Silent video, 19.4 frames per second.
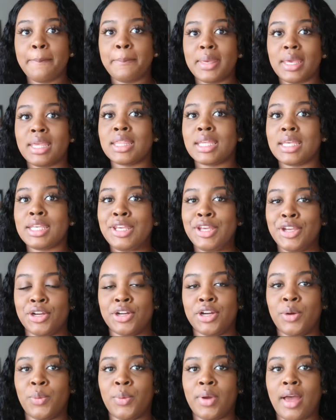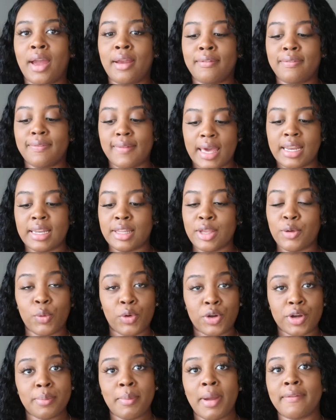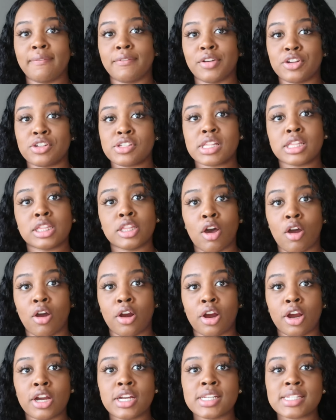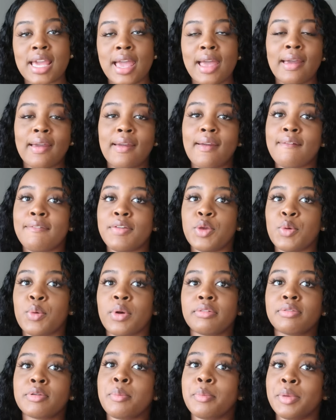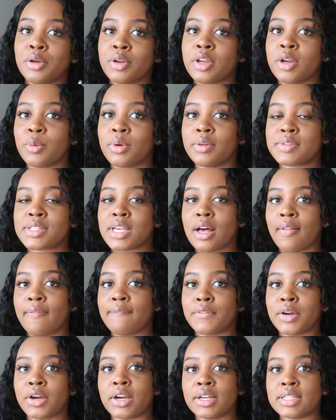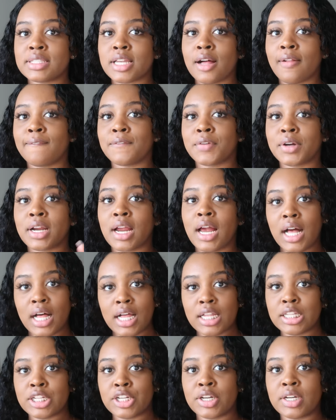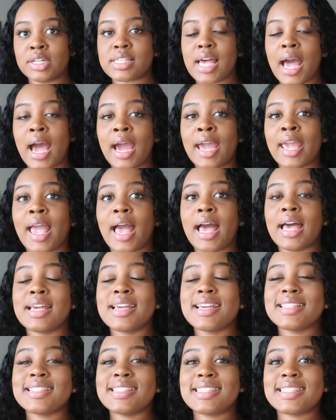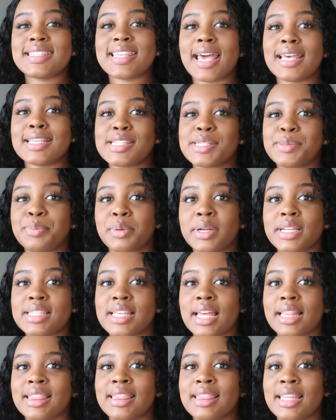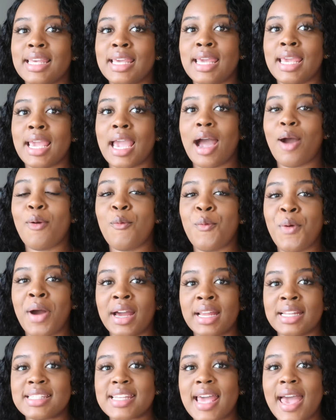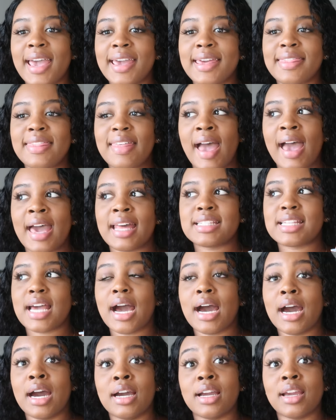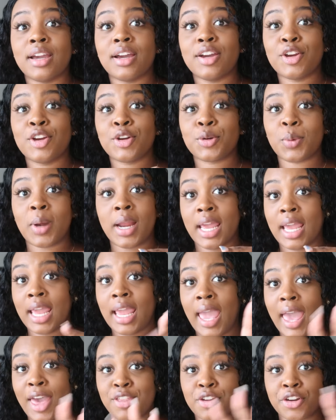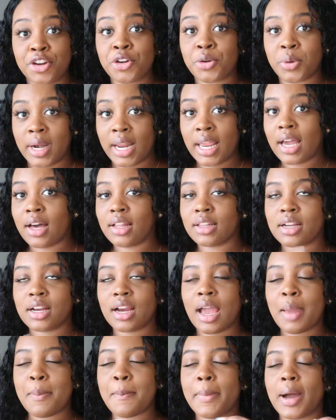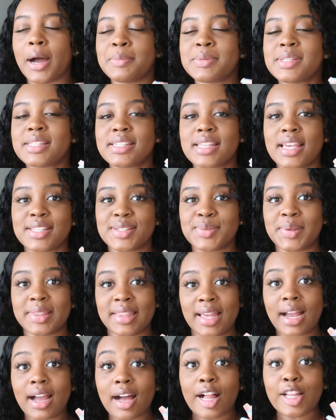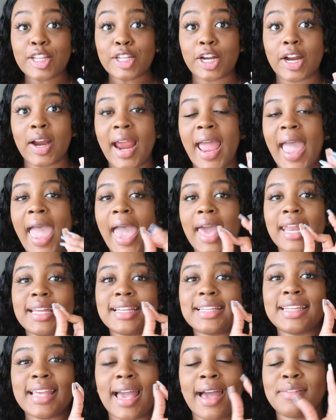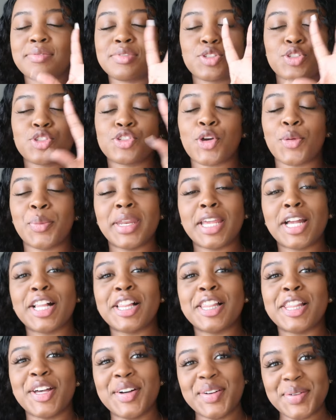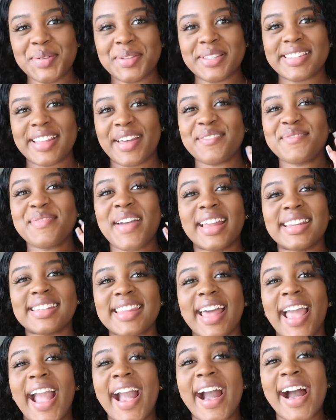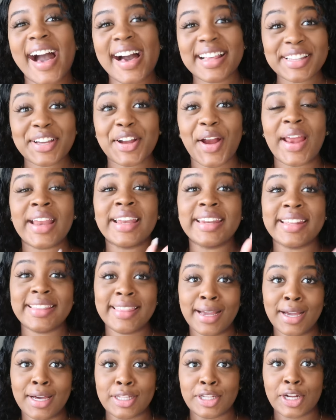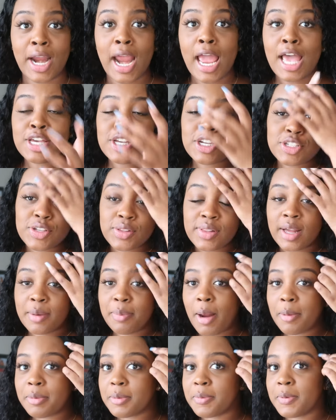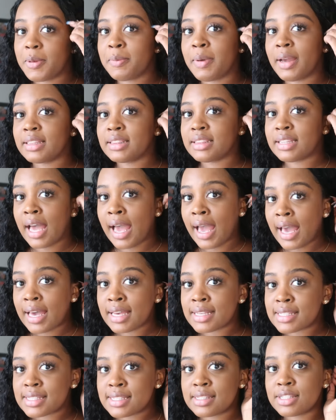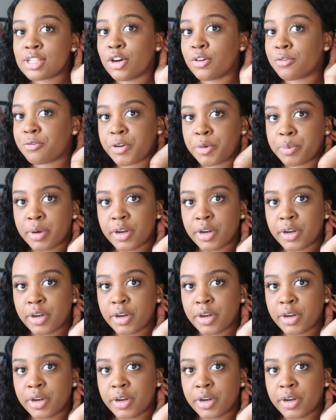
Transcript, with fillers: be the year where I finally order my first large. If you are familiar with Telfar and Telfar colors, I desperately want that UGG gray, heather gray color. I'm obsessed with that color. I, need, I have so many clothes that match that color. I need that color. So that'll probably be my last Telfar